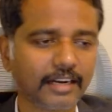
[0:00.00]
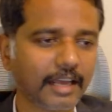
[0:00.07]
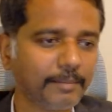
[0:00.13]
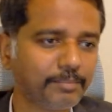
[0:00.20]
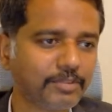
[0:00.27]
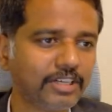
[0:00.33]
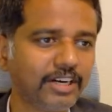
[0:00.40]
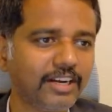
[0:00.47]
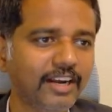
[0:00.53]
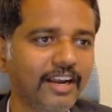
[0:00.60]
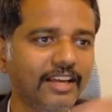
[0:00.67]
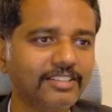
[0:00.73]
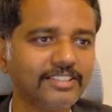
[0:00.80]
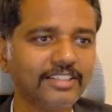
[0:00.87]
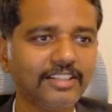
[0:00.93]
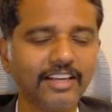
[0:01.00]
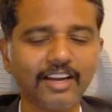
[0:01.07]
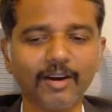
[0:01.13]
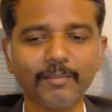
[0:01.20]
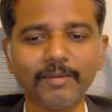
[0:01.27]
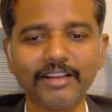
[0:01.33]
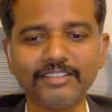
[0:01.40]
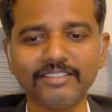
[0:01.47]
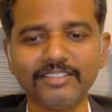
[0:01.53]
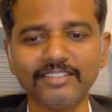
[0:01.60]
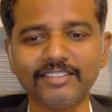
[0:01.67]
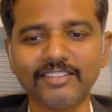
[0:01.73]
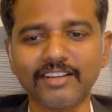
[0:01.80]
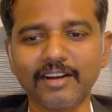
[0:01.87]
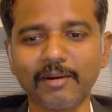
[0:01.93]
type 30 days in the
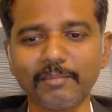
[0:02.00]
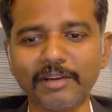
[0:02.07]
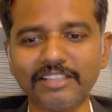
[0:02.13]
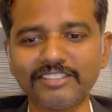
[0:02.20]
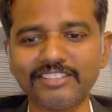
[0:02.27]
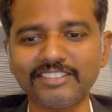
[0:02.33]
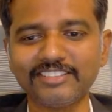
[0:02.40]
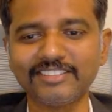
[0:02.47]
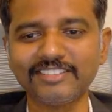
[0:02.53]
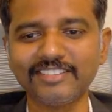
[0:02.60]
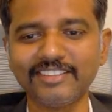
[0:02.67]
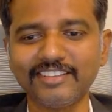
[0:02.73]
comments.